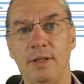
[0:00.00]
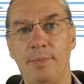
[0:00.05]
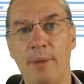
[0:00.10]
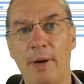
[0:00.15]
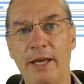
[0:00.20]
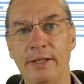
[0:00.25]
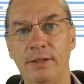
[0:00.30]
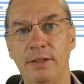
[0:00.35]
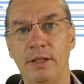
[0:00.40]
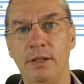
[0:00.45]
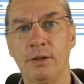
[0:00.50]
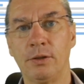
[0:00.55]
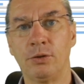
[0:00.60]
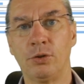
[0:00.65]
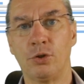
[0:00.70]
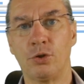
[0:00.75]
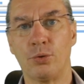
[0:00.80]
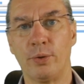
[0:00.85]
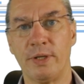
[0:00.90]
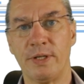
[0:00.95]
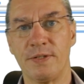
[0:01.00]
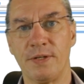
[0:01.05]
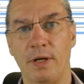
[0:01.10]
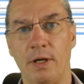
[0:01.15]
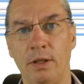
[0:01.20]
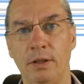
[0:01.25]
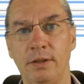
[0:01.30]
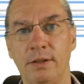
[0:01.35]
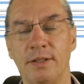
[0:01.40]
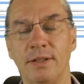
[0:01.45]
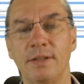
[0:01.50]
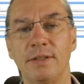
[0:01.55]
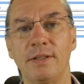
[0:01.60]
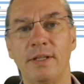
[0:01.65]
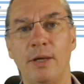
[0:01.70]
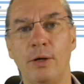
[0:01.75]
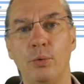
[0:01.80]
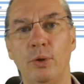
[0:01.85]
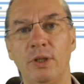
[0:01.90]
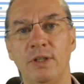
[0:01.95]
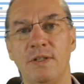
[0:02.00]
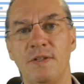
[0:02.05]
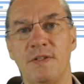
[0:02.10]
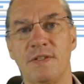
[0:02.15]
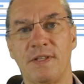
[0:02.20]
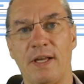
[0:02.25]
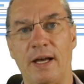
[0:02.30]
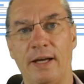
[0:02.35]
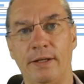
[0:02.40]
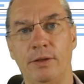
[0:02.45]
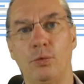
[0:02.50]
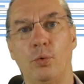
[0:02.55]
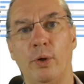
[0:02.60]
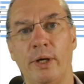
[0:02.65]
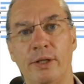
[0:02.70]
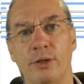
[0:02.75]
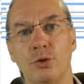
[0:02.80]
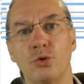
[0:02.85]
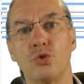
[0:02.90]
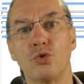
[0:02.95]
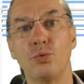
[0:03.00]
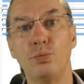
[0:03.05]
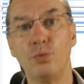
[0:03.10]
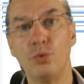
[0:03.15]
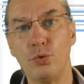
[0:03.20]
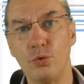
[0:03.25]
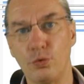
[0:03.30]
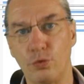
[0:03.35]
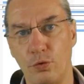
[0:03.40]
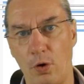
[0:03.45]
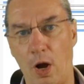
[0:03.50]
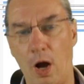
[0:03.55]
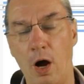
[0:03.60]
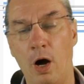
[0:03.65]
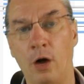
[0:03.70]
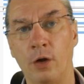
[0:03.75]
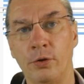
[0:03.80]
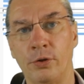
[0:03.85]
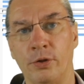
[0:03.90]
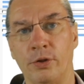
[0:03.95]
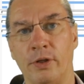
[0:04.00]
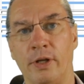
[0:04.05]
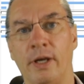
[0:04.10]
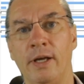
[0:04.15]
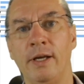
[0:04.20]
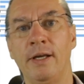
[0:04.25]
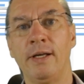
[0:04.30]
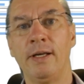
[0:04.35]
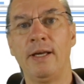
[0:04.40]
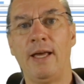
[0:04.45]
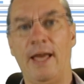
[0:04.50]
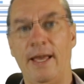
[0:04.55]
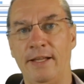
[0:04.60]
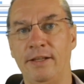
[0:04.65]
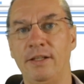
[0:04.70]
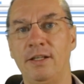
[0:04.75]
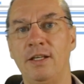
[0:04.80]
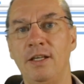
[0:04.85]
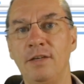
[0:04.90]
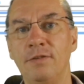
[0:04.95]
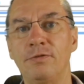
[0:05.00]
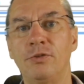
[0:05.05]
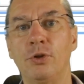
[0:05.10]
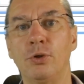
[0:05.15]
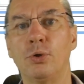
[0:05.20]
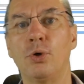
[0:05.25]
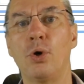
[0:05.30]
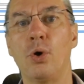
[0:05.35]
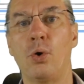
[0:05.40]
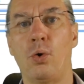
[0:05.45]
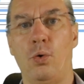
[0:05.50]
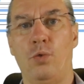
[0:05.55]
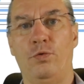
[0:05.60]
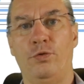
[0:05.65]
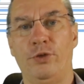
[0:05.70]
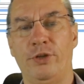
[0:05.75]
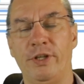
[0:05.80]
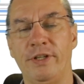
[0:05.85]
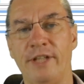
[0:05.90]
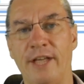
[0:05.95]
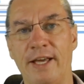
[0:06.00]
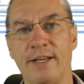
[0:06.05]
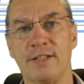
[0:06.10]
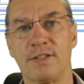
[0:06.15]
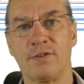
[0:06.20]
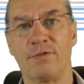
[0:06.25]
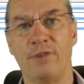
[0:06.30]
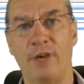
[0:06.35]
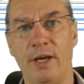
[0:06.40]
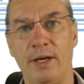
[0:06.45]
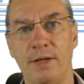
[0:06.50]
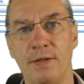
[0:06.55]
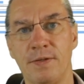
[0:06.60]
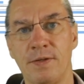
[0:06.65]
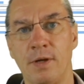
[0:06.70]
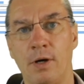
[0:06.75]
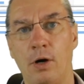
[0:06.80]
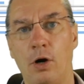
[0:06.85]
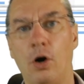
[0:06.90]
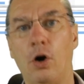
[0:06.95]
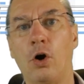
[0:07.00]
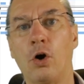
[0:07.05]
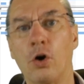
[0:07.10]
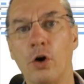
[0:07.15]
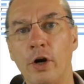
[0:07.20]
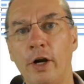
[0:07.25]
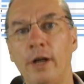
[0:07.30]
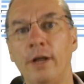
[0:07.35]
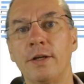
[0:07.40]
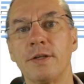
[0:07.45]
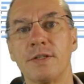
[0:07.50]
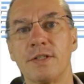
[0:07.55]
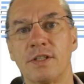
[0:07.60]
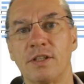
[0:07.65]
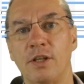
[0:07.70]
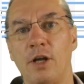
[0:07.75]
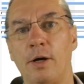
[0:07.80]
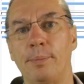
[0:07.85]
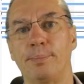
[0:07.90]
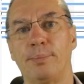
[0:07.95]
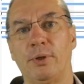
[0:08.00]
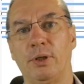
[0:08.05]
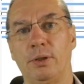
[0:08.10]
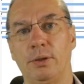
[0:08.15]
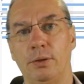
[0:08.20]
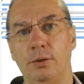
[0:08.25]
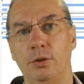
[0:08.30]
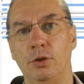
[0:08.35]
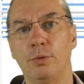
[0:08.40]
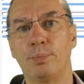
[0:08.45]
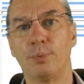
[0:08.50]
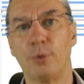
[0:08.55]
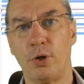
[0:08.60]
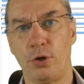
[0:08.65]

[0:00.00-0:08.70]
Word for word: Depending on the result, they will decide whether to move on and give the go for the next phase or stop the